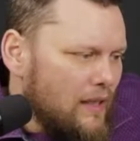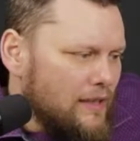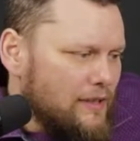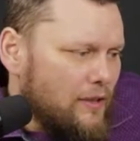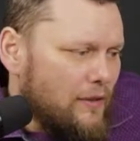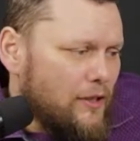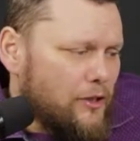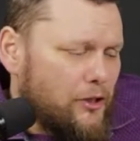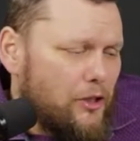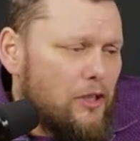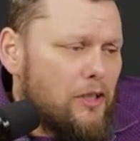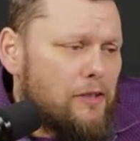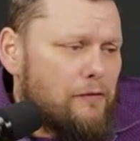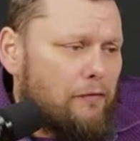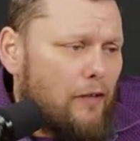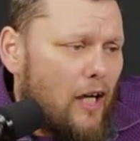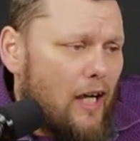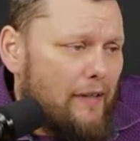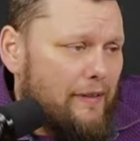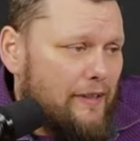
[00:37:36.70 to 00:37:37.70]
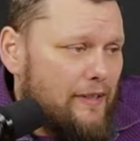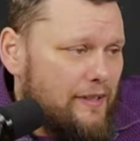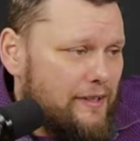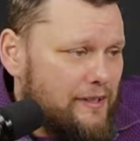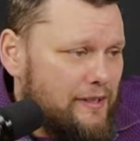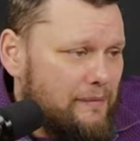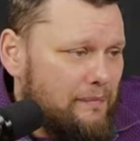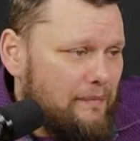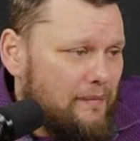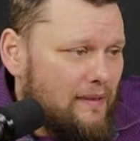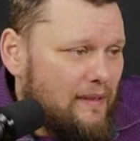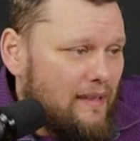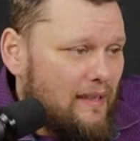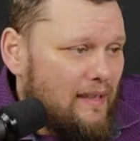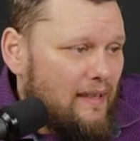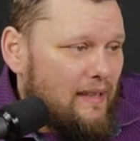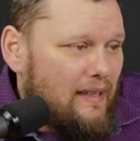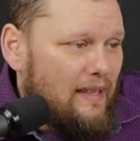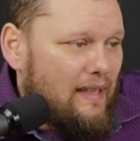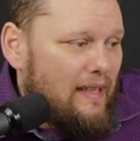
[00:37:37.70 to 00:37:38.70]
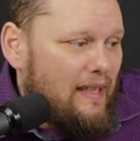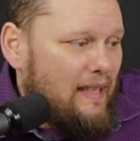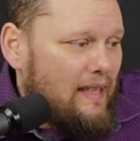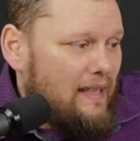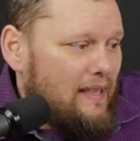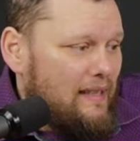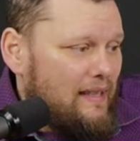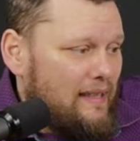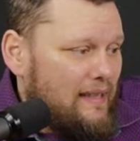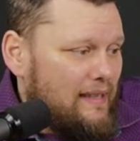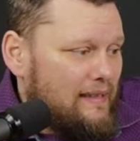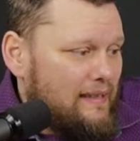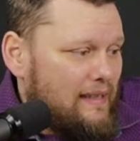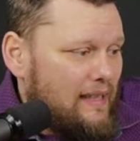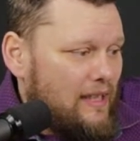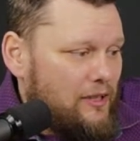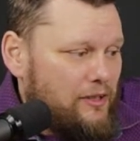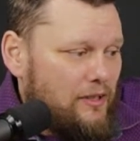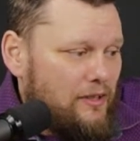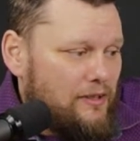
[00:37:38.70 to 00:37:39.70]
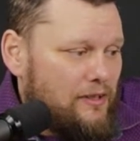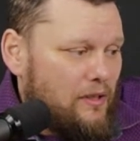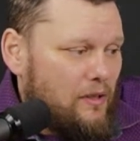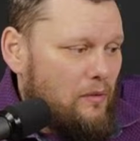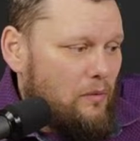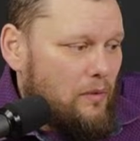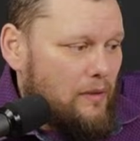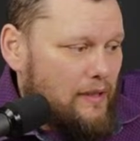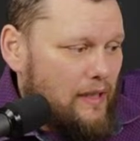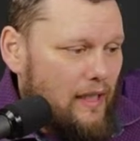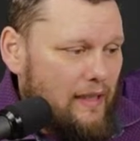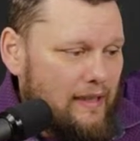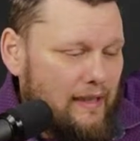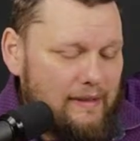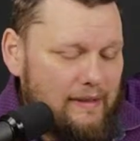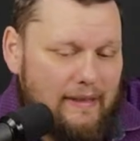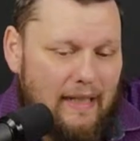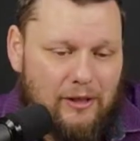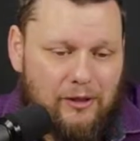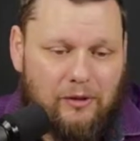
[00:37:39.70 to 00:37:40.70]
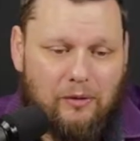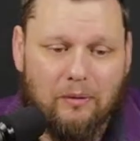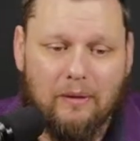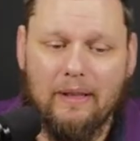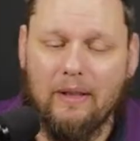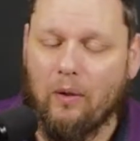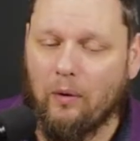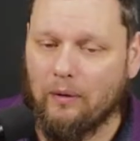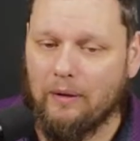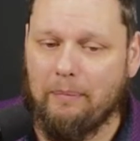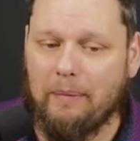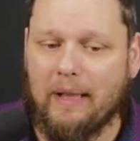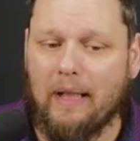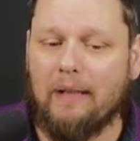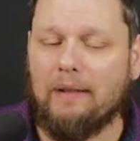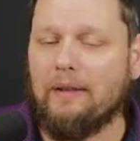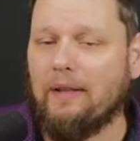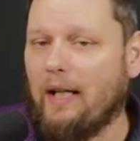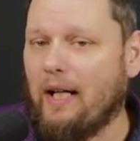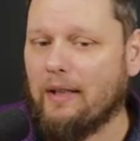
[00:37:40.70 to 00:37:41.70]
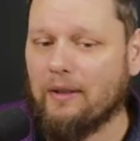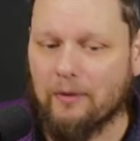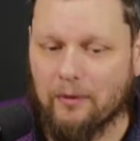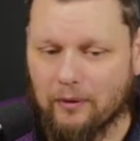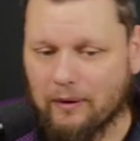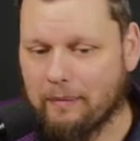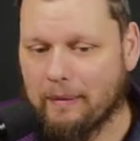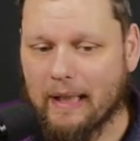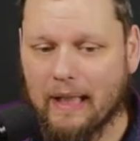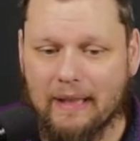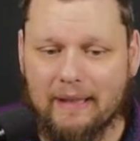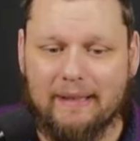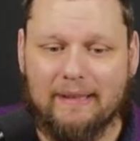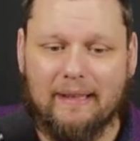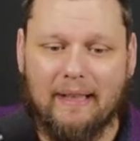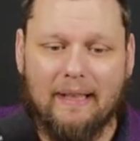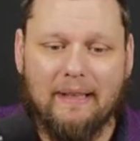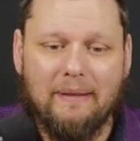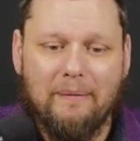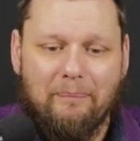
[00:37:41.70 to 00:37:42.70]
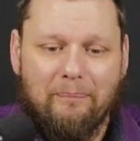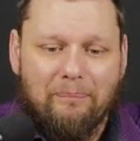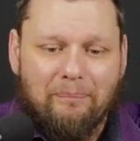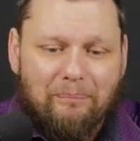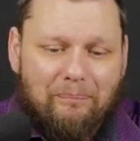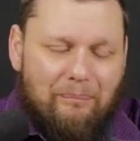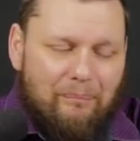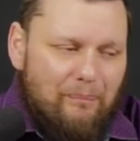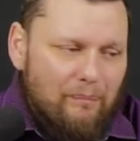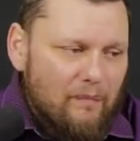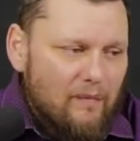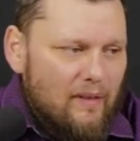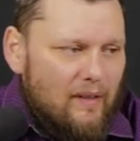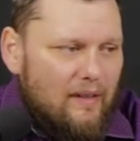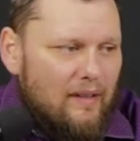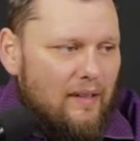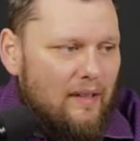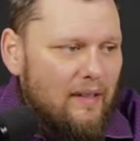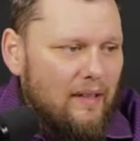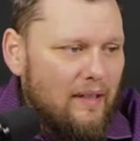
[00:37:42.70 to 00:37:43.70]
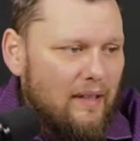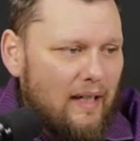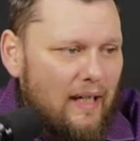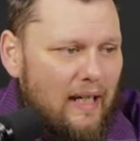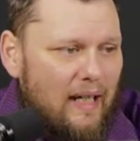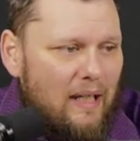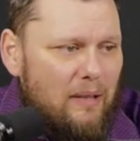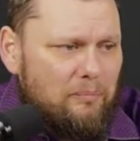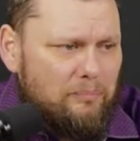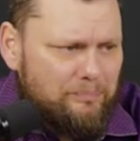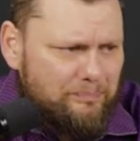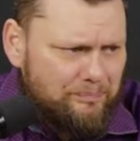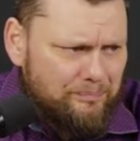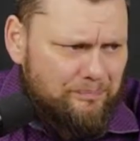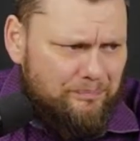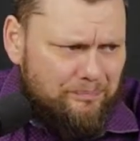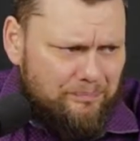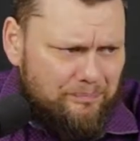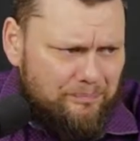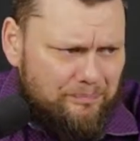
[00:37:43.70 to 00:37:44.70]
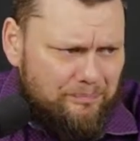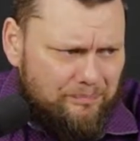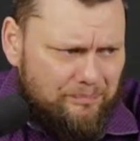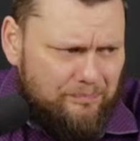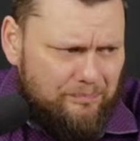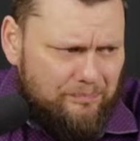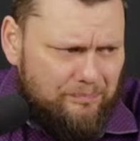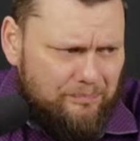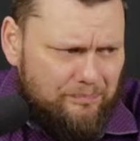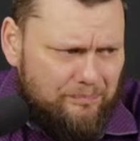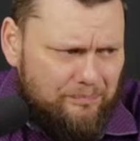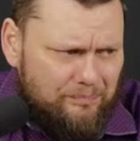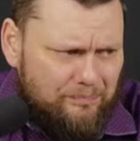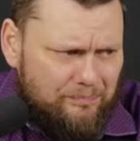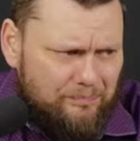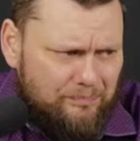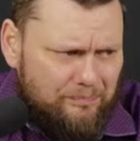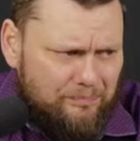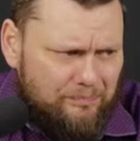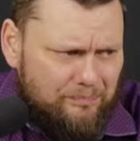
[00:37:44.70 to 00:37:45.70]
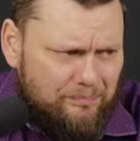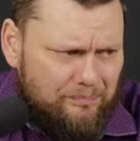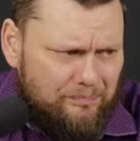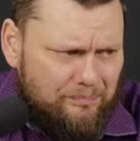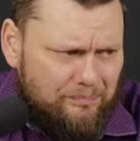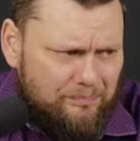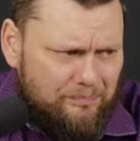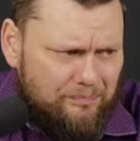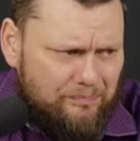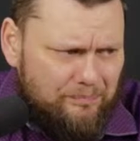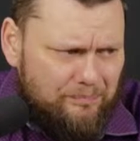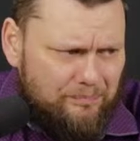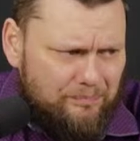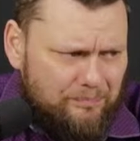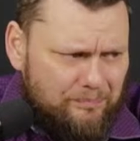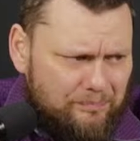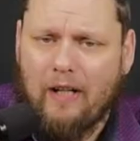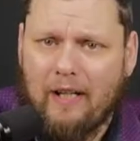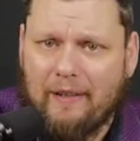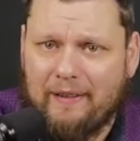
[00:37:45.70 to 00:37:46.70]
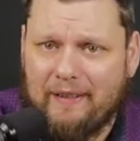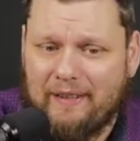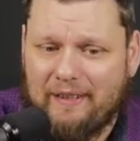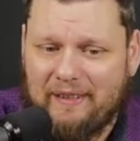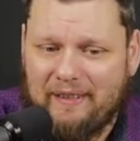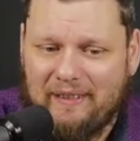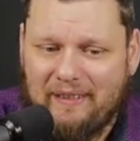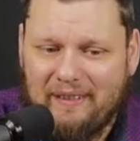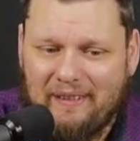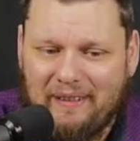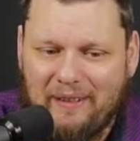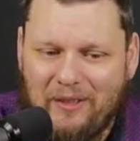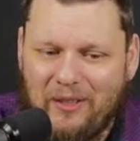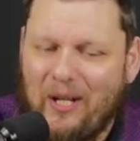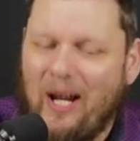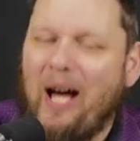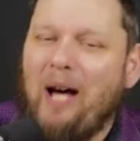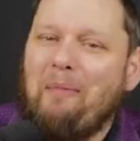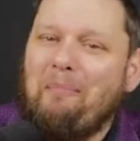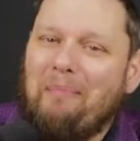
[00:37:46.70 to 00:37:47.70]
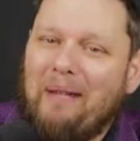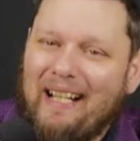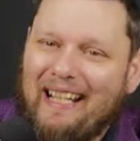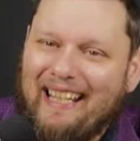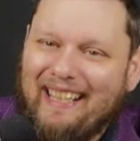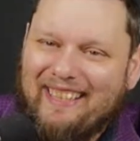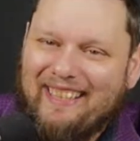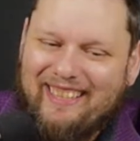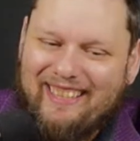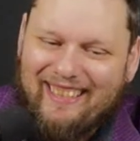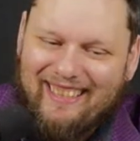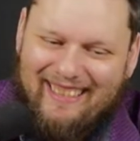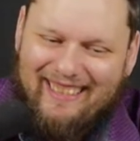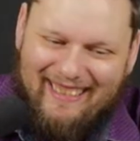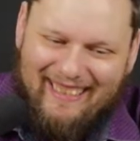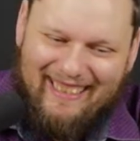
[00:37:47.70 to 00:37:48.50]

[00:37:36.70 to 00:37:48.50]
So the church fathers in this issue, so we're talking textually, only begotten God or only begotten Son. What do we glean from the church fathers? Not much.